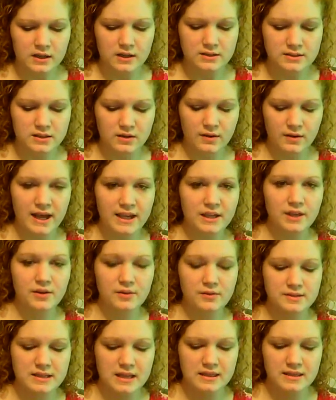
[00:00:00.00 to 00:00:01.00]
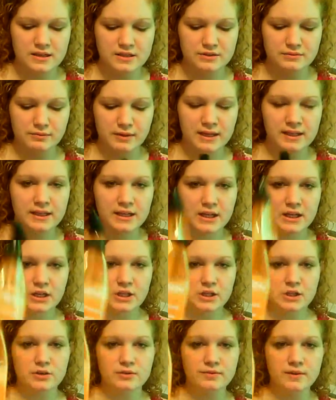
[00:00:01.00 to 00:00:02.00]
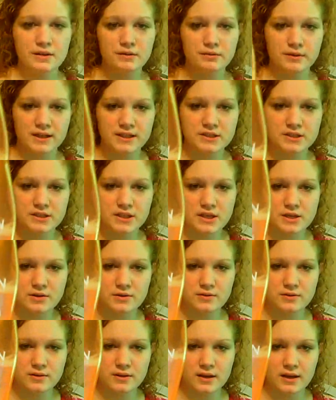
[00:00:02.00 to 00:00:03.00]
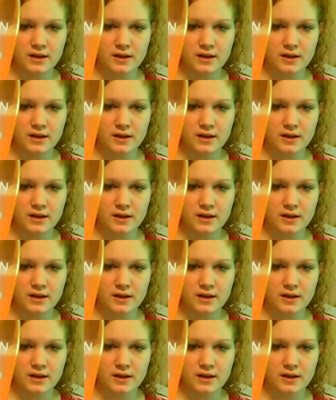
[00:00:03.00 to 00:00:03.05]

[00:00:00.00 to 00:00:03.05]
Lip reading: So I use this Redken UV Rescue